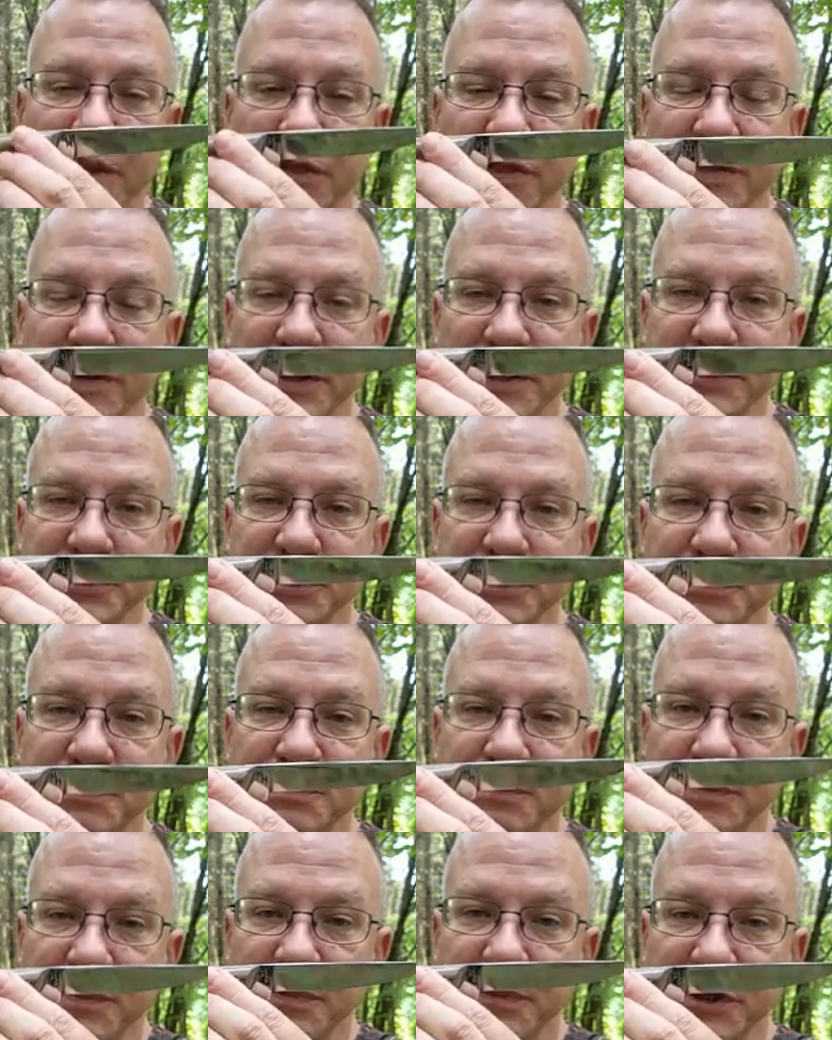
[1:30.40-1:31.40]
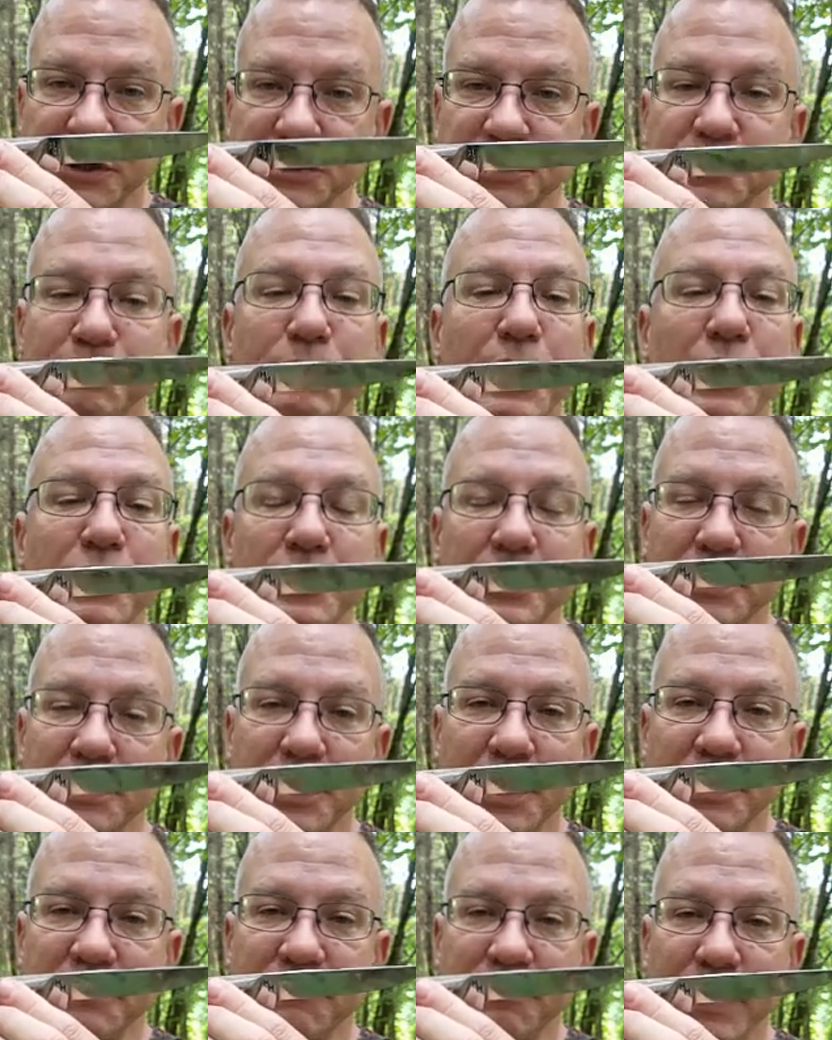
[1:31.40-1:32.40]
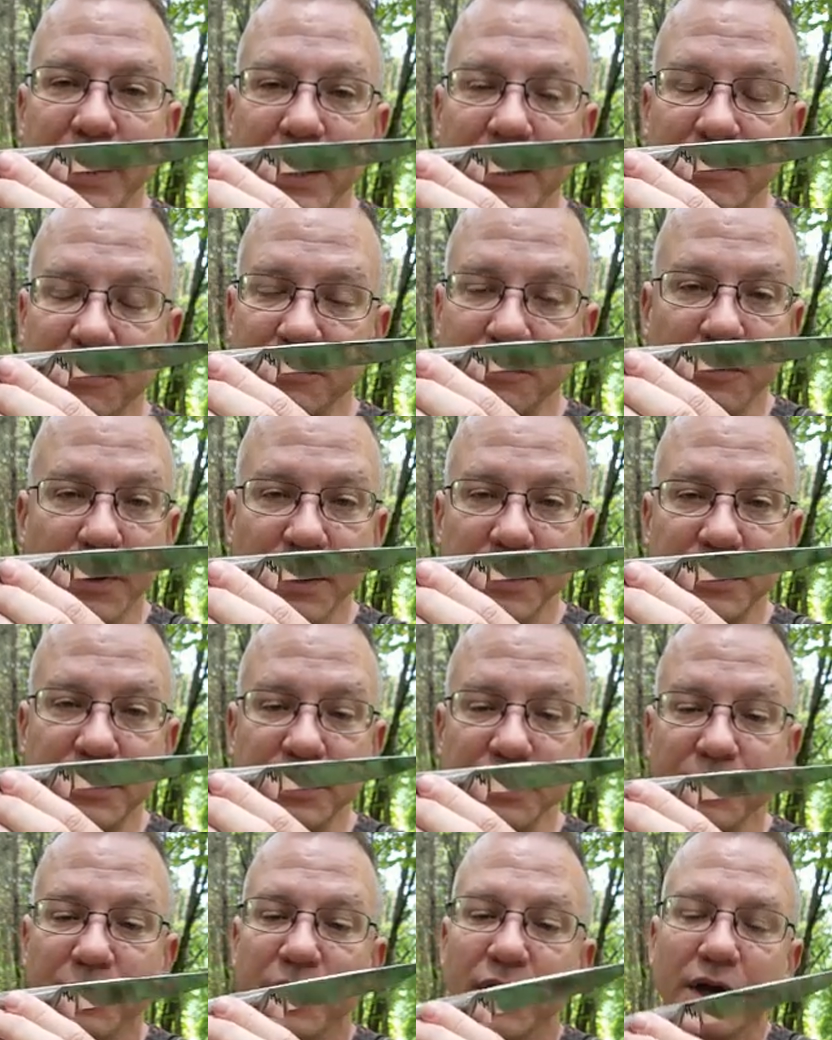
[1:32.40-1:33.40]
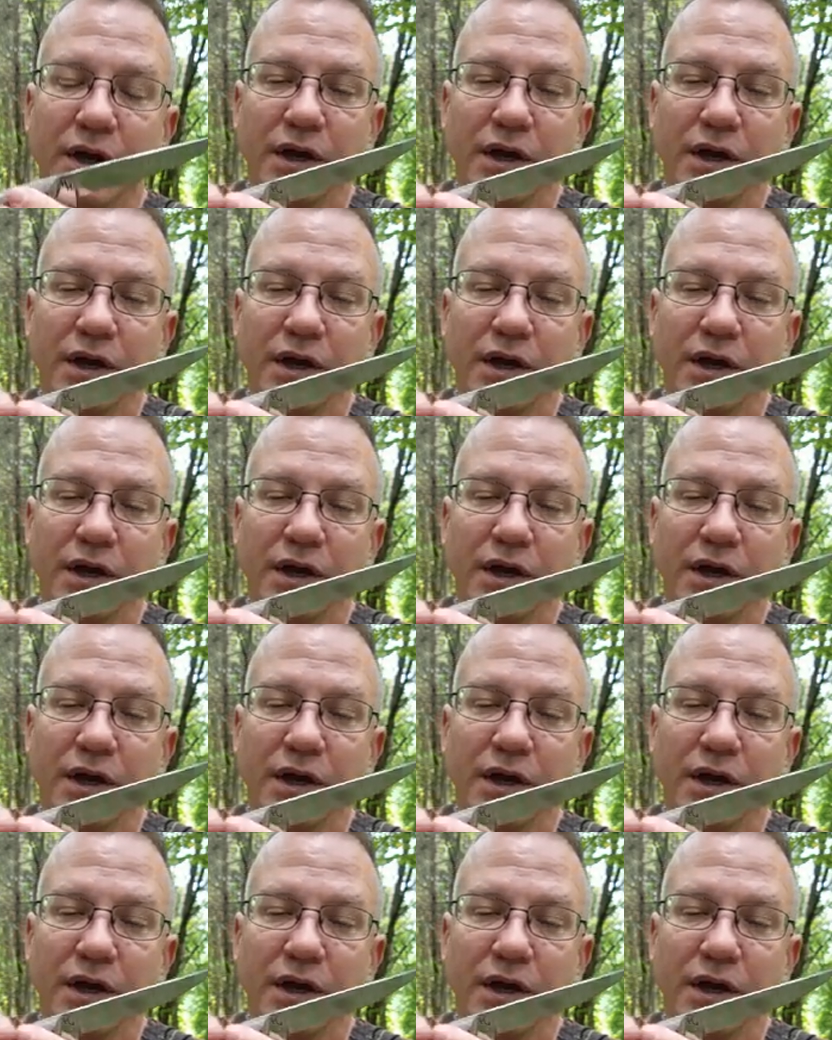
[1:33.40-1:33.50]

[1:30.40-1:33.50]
this is the boning knife pattern right here.